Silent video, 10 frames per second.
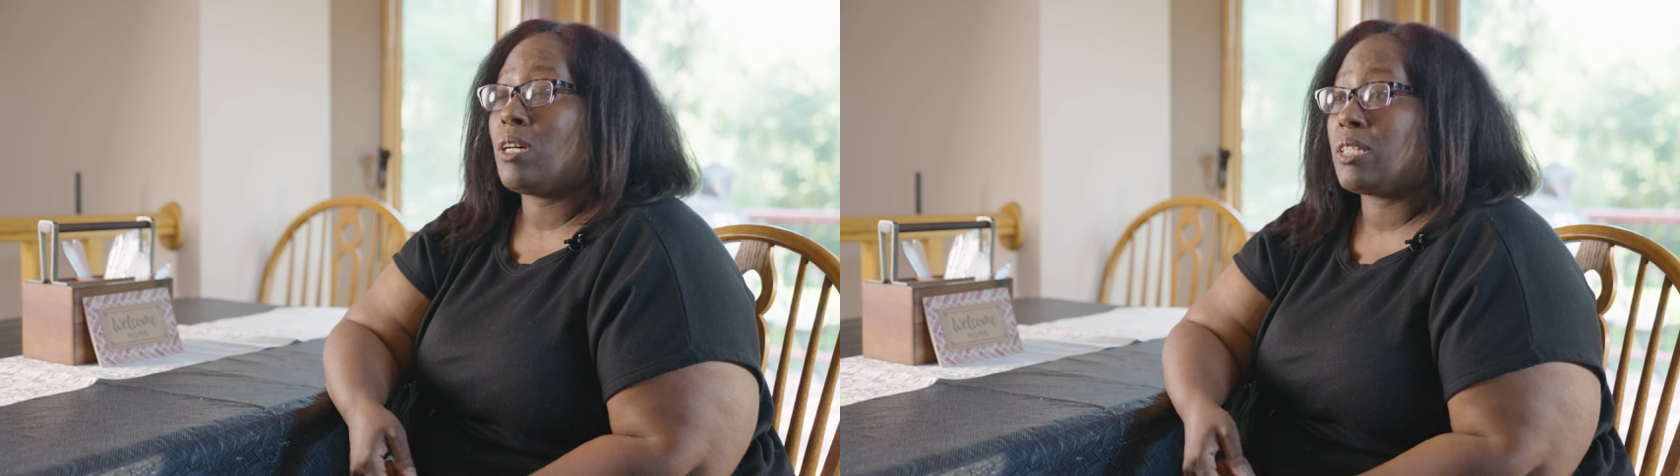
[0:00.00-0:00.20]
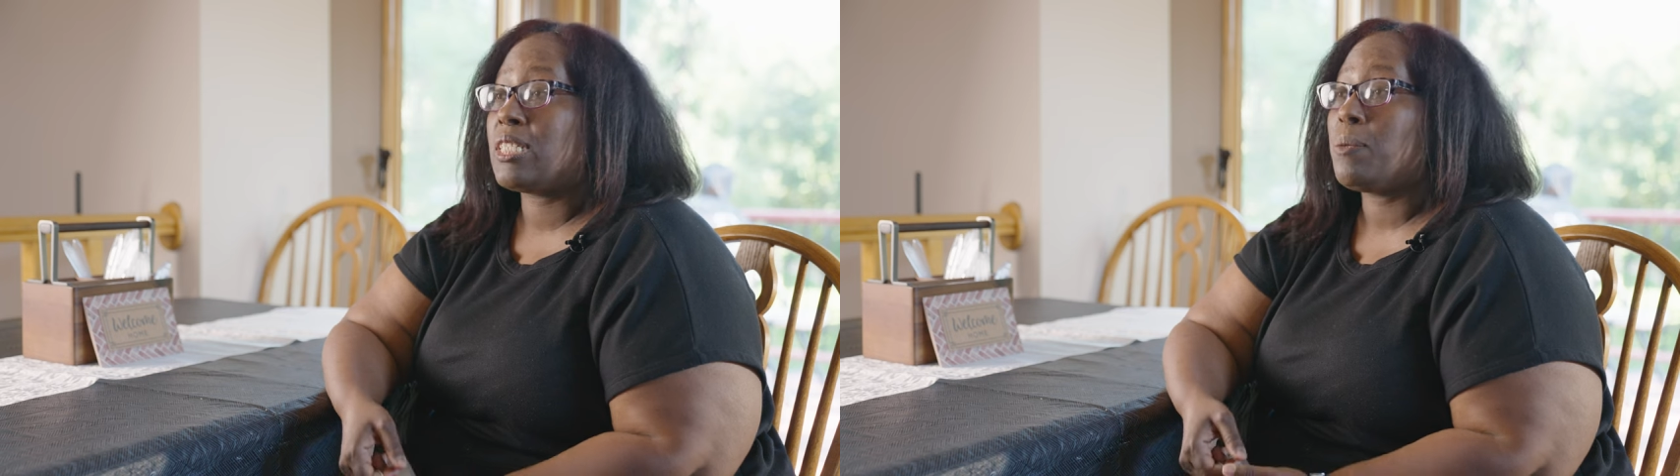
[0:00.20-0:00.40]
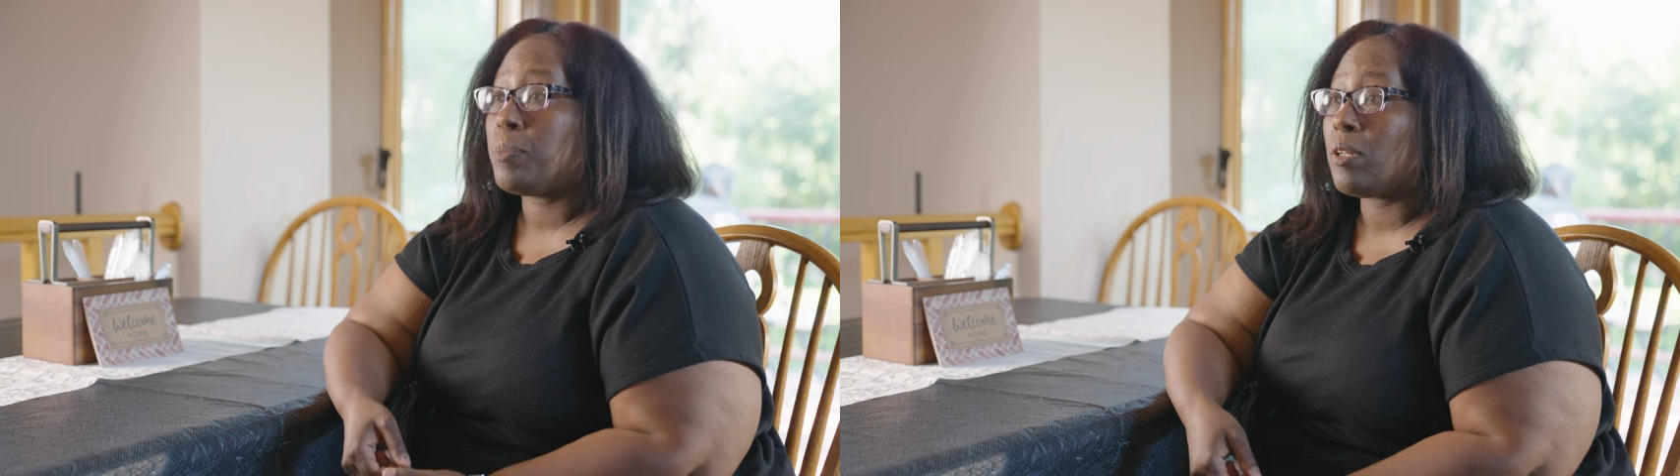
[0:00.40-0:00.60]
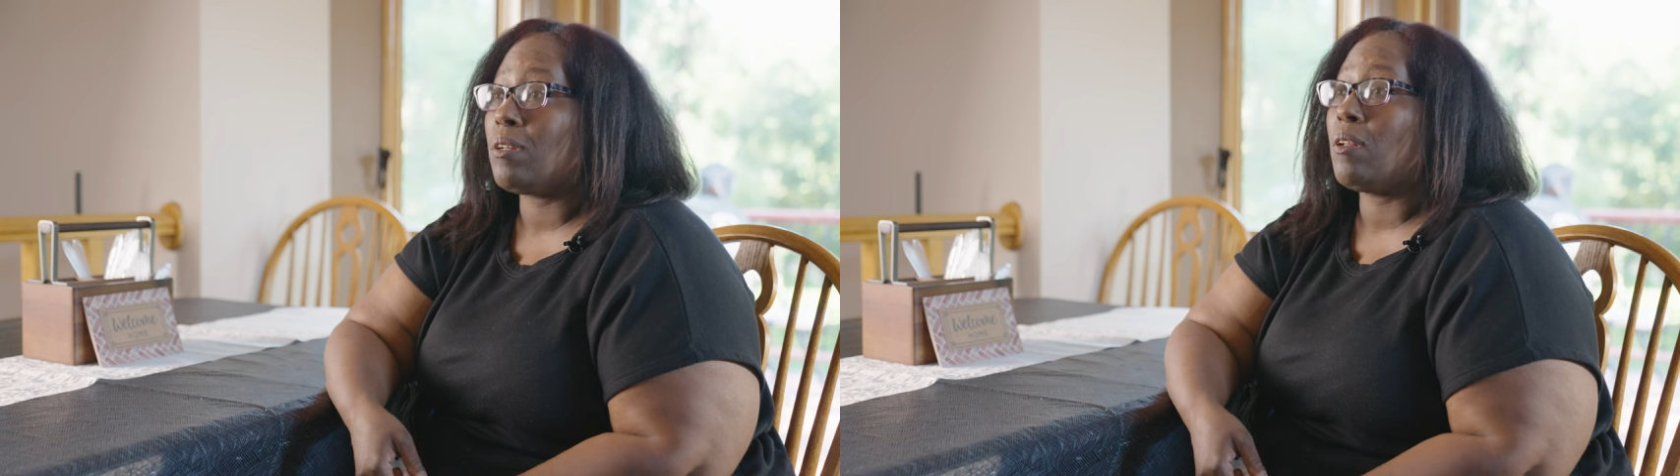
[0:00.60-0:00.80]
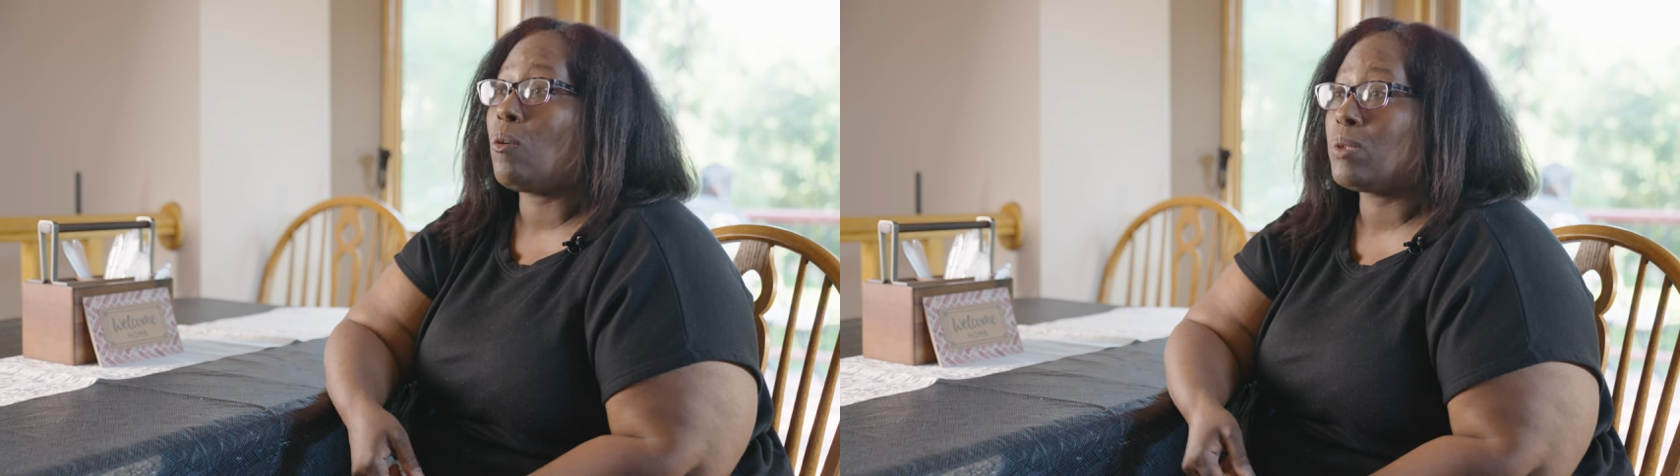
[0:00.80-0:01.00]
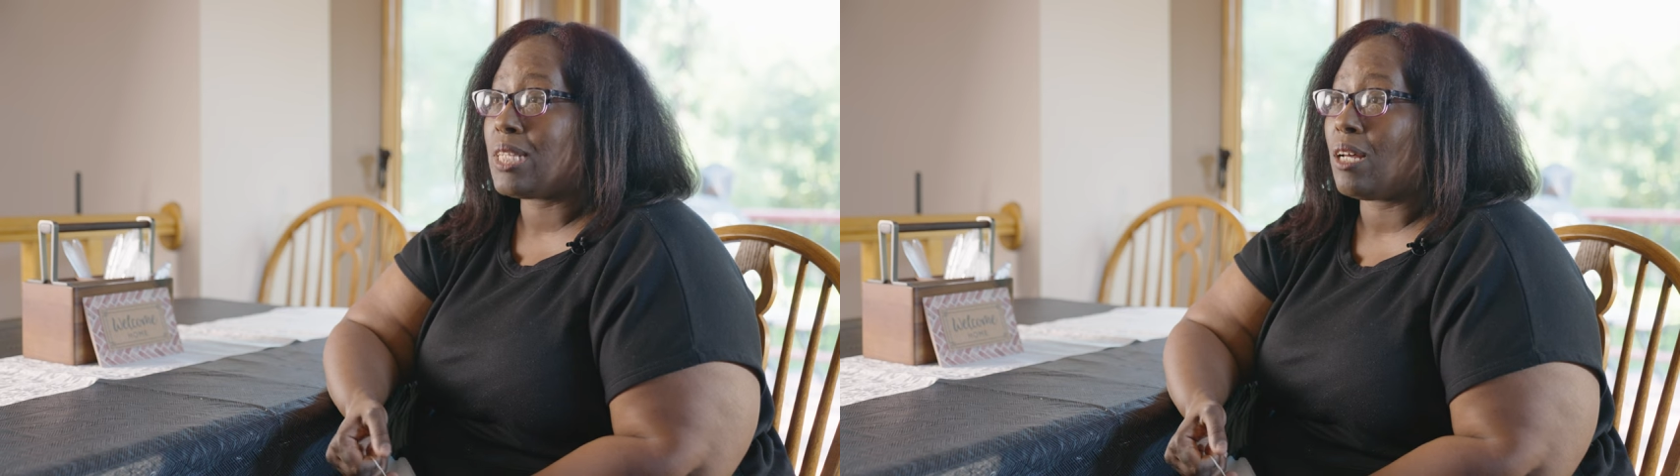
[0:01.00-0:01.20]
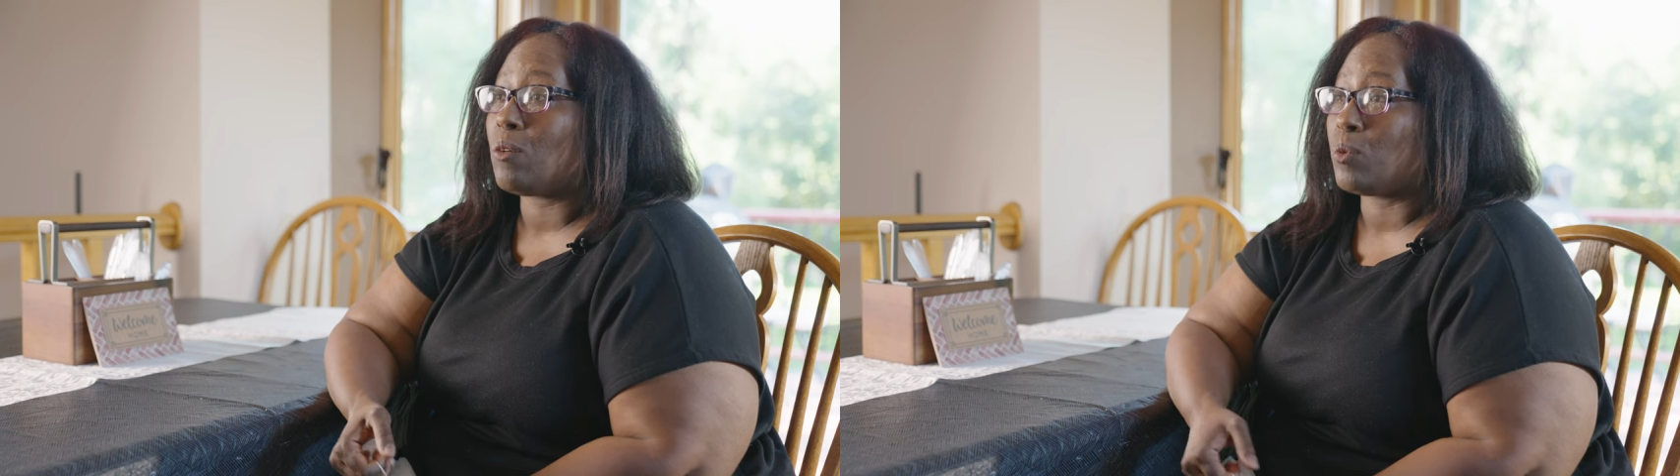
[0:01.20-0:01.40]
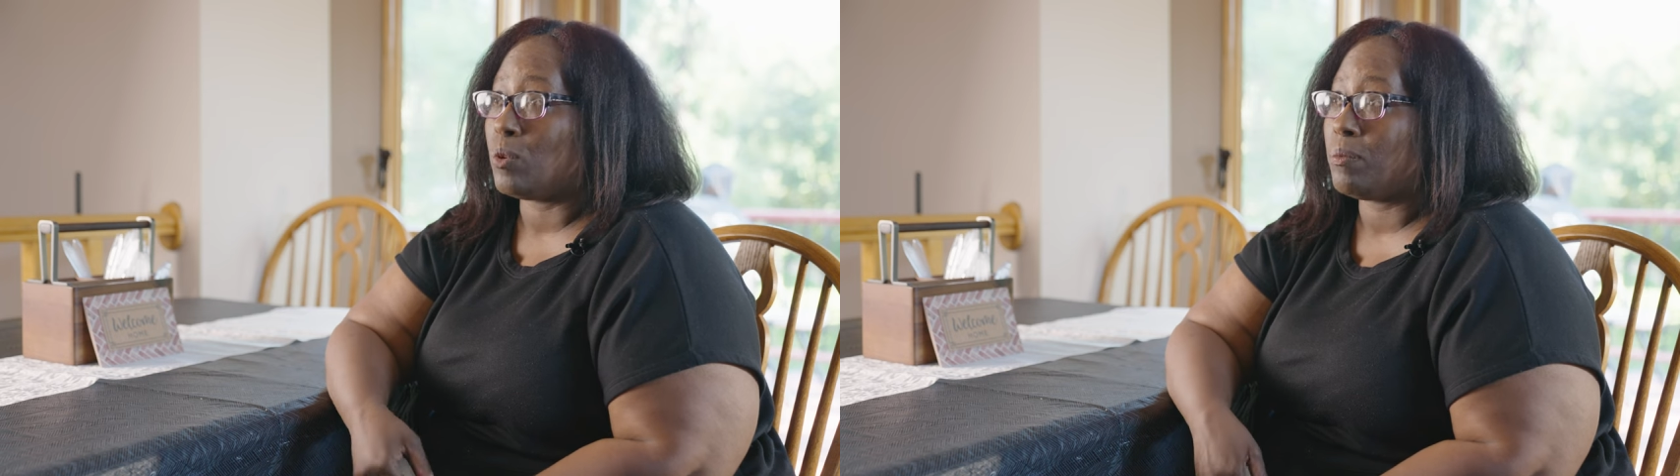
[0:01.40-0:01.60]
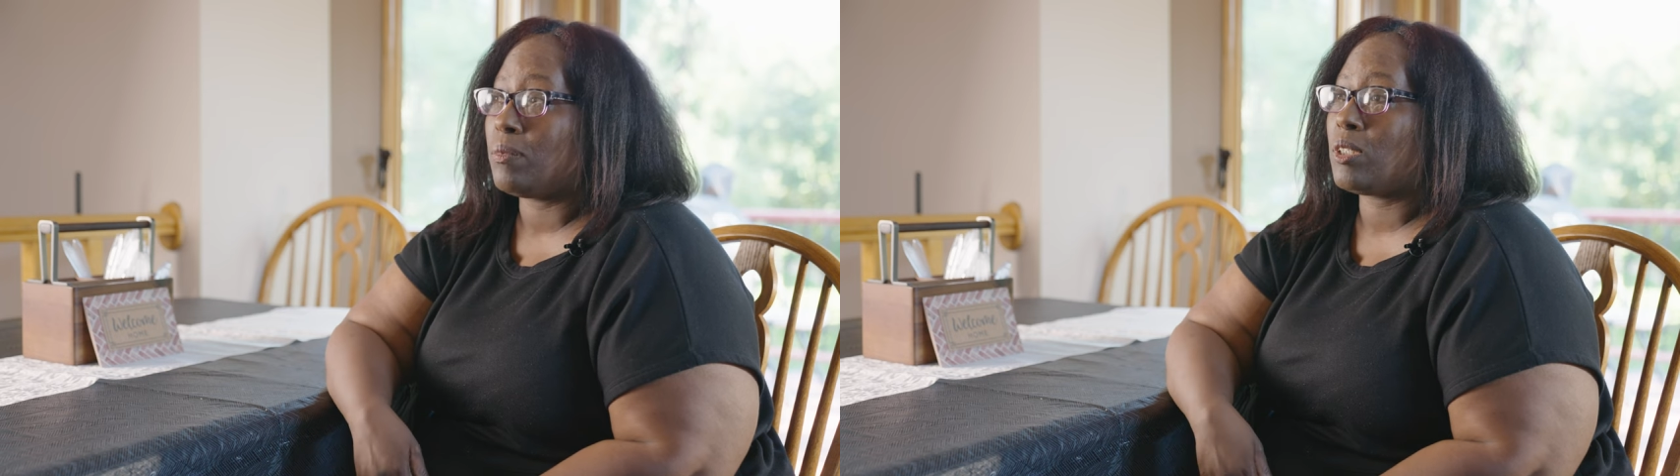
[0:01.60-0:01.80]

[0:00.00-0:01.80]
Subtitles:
a typical hotel room.